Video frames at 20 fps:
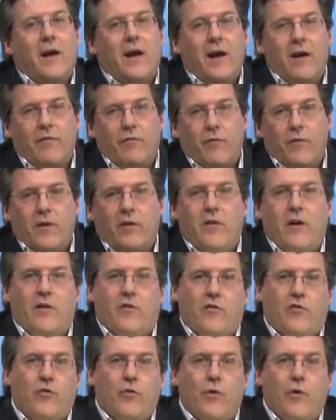If
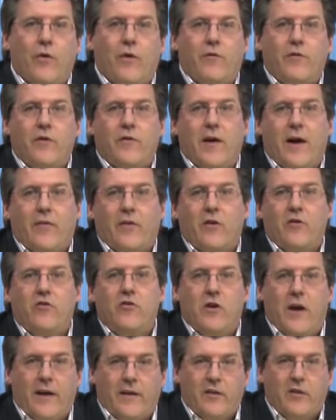it's true, if you've got the
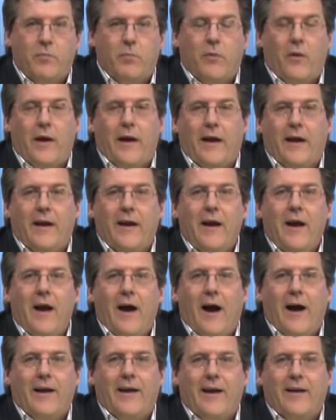Jets playing
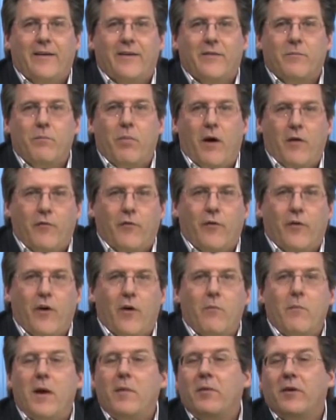against
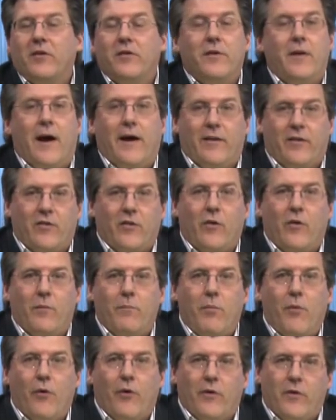Buffalo, maybe it's not so
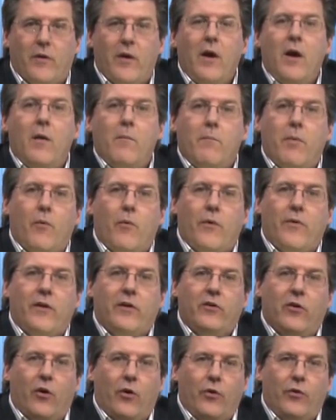important. But when the
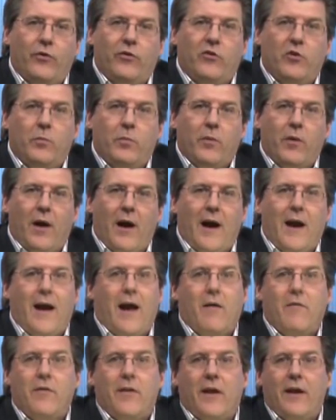total's super high,
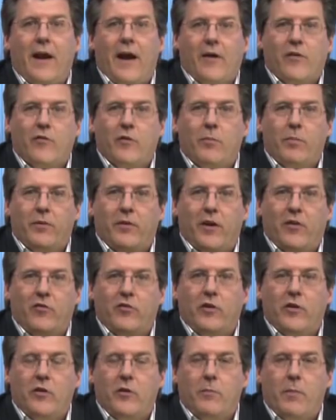having that extra
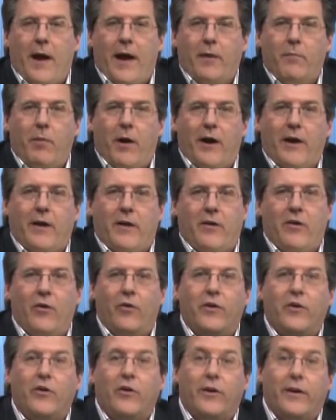possession in your back pocket,
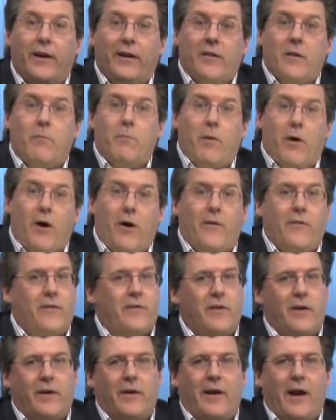knowing you're going to get the ball in the
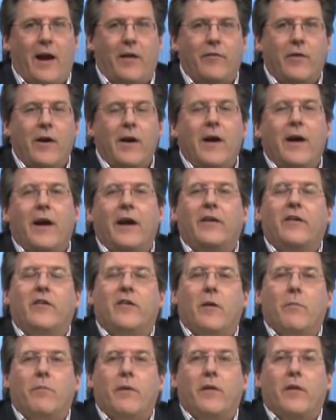second half, it's
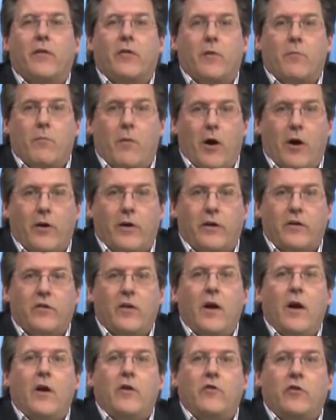something that the
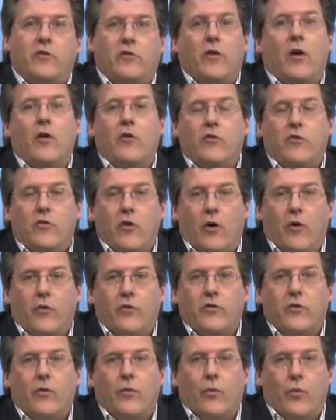markets just
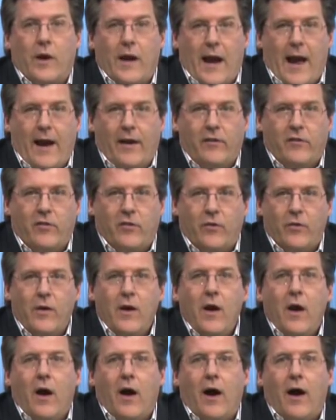don't react to.
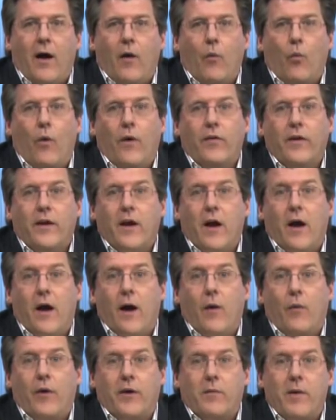One thing
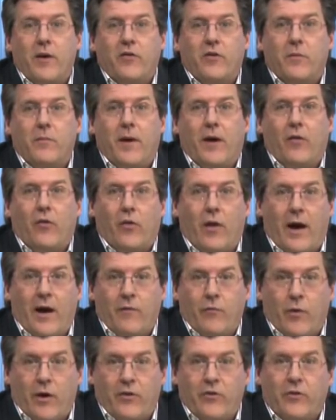I want to mention about
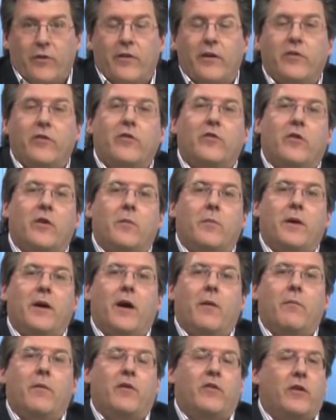live wagering, this is going to
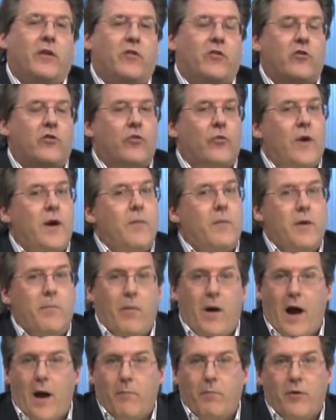become, it's extremely
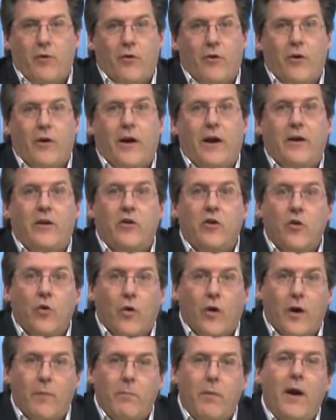popular in
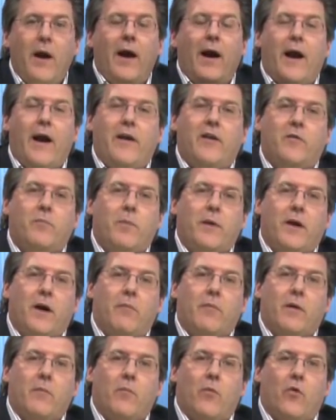Europe. It is
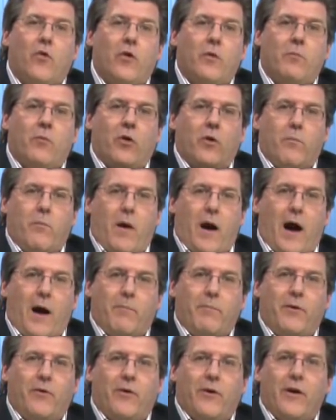becoming more and more
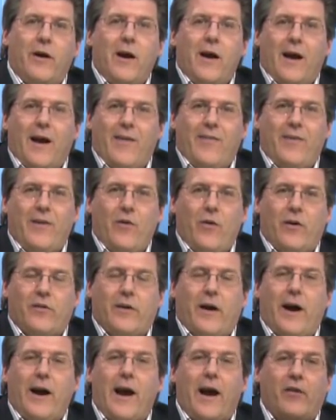popular in the U.S.
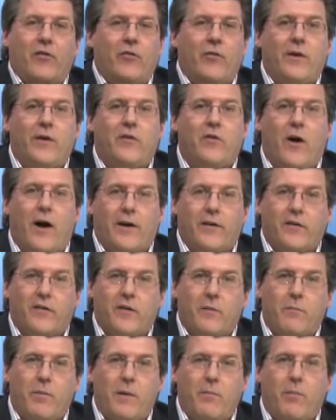I actually talked to
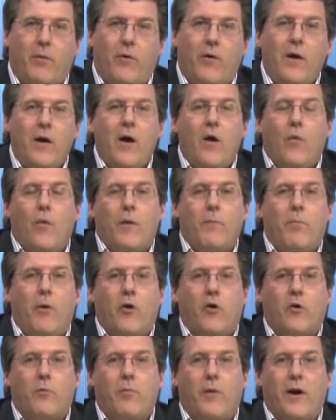some people. One
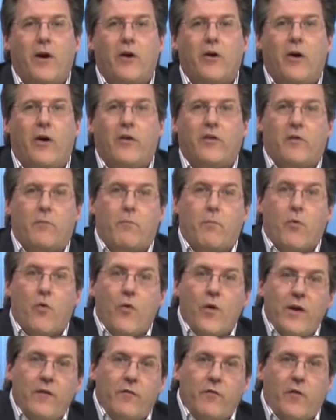poker player calls it
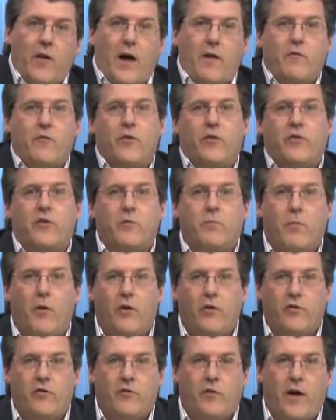pre-flop versus
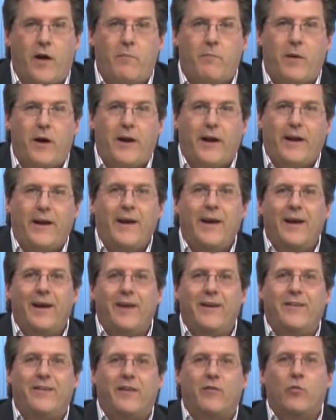post-flop betting.
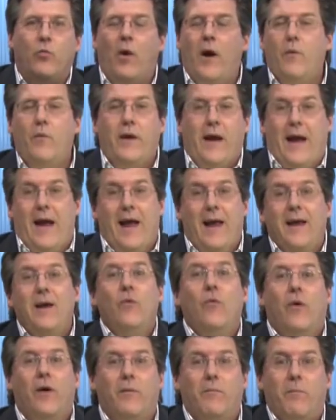He says, why would
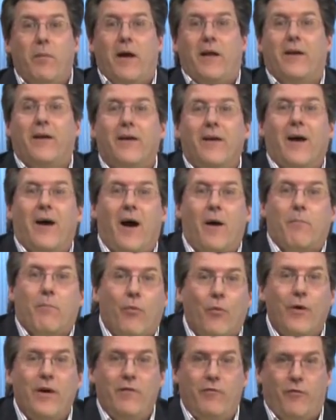anyone bet a
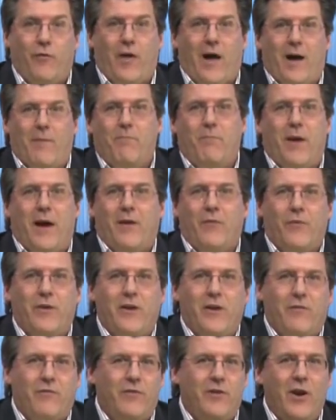pre-flop bet when
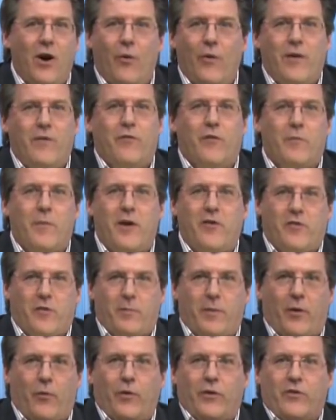you have no information
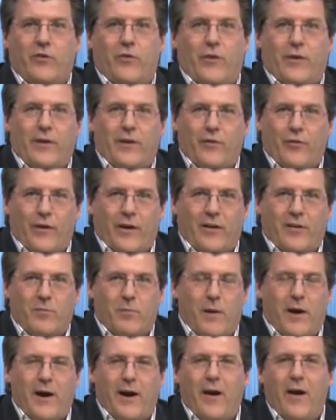about what's going to
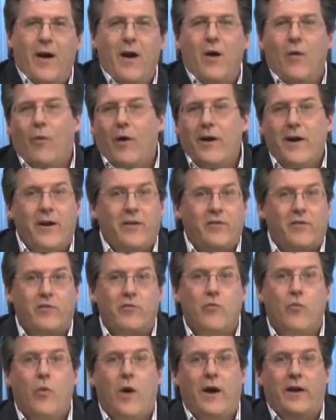transpire. Why not
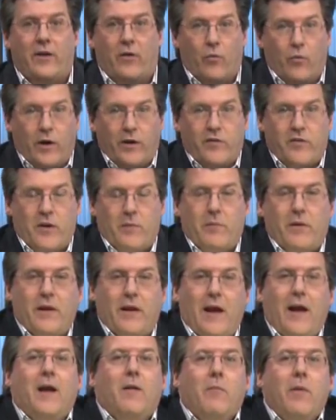just wait and watch some of the
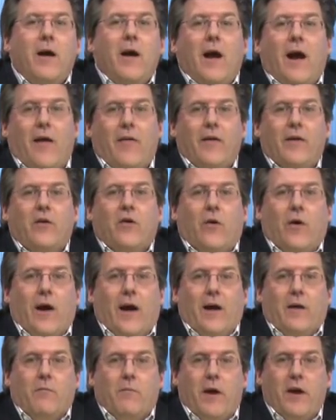game and then go
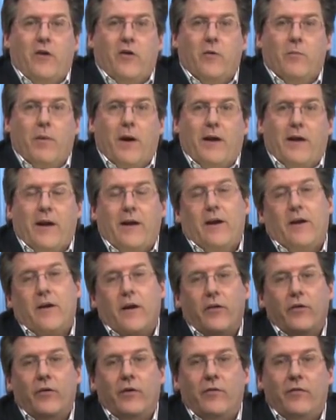ahead and make your bet? And
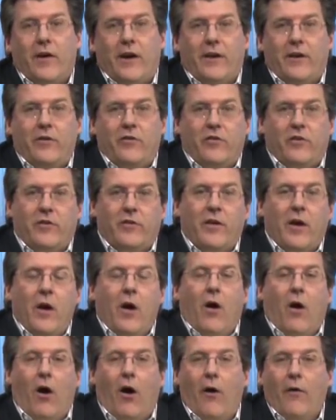another advantage is
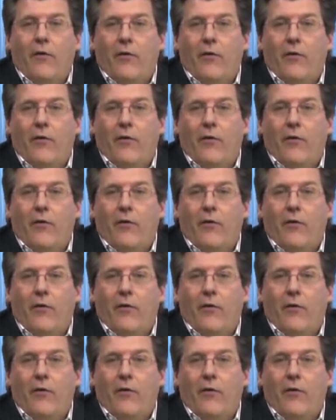all